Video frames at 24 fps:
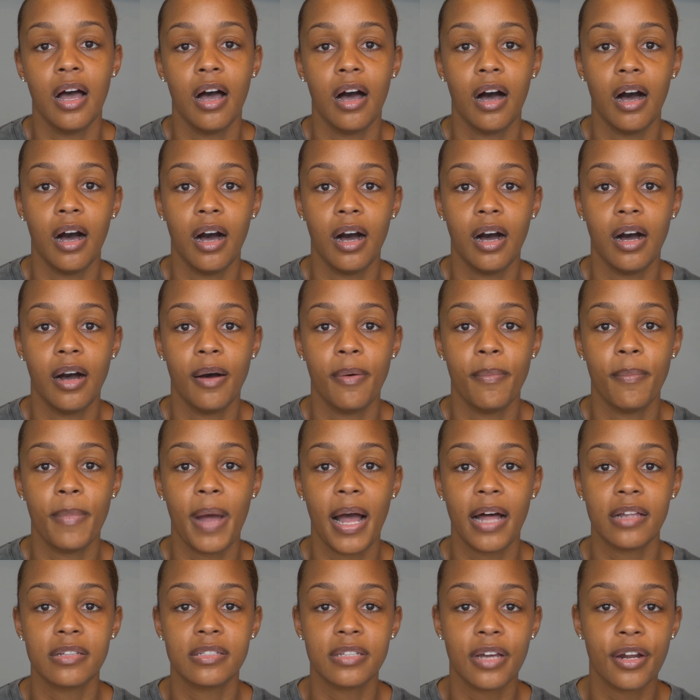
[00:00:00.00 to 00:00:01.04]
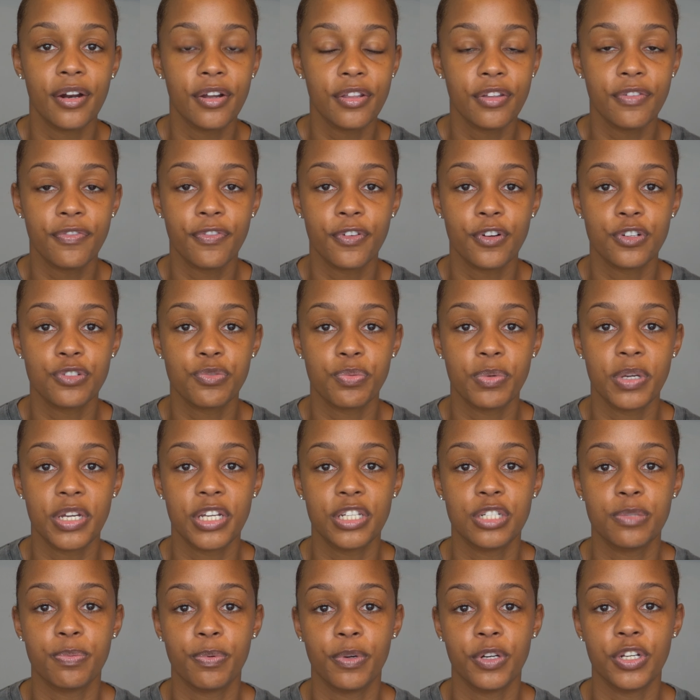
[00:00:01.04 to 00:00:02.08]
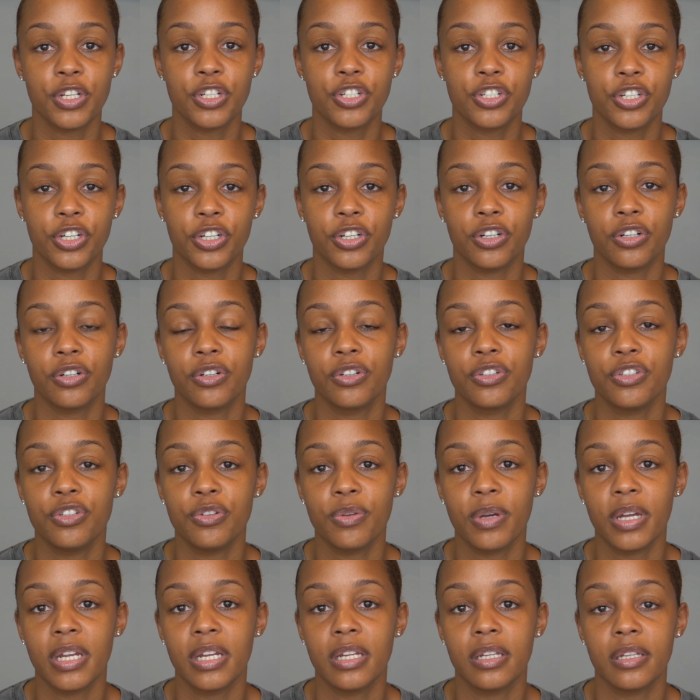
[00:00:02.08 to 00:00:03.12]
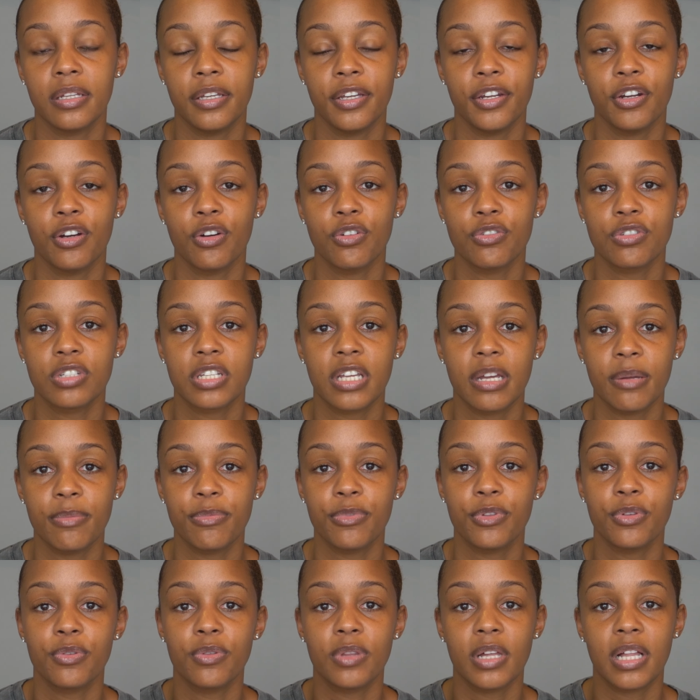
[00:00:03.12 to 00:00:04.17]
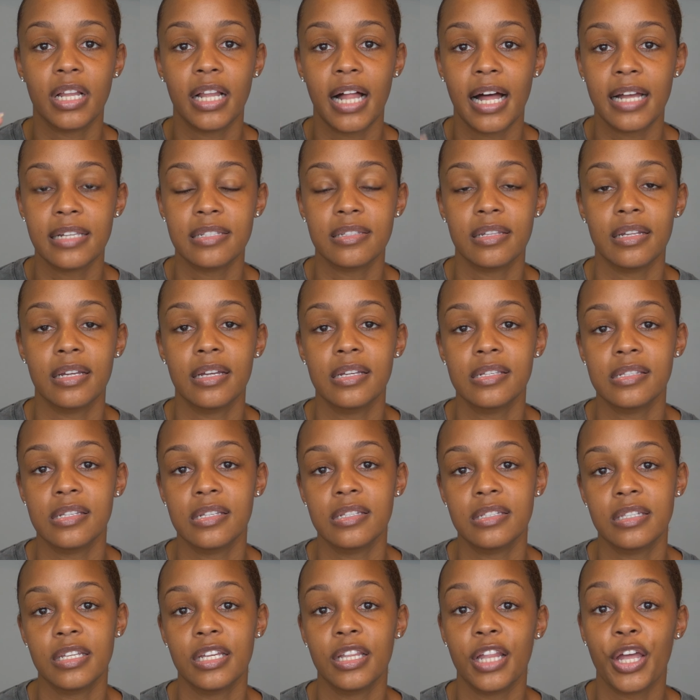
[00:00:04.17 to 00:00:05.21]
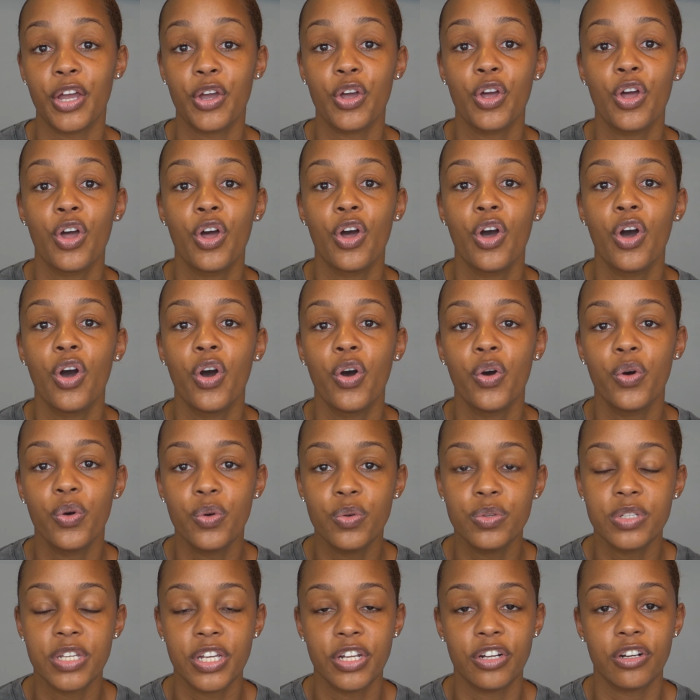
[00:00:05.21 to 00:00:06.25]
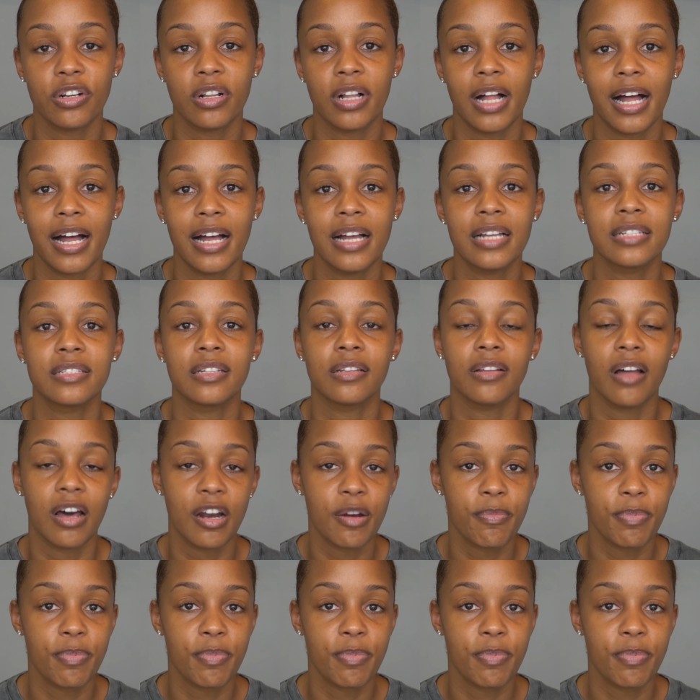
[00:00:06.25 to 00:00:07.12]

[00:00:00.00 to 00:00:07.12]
Outside of the first week, it's pretty chill. You can, skim through the class list and see like who's in your class. A lot